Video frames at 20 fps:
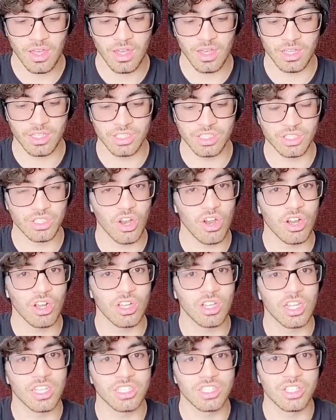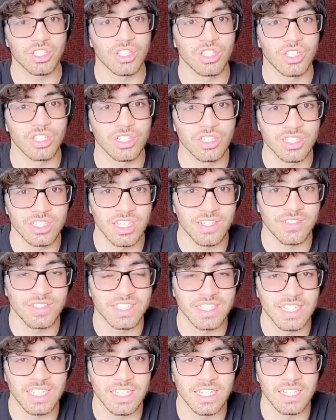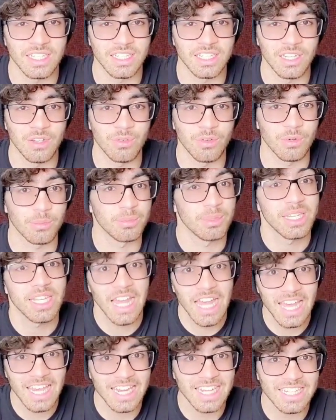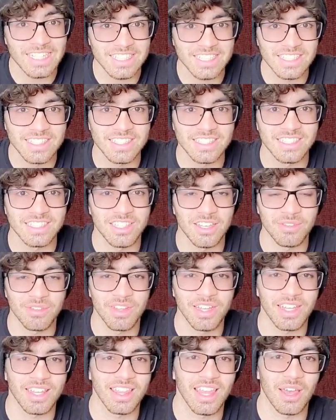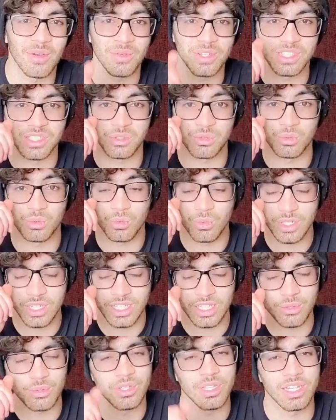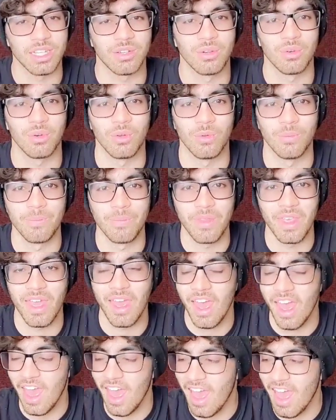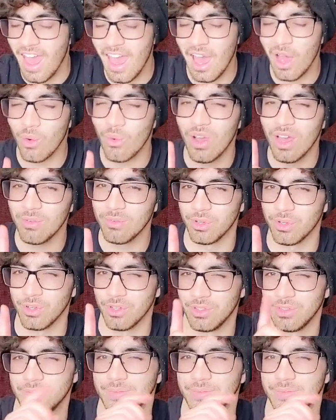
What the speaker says: star clusters, they've seen different planets, stuff like that, which is really, really cool. However,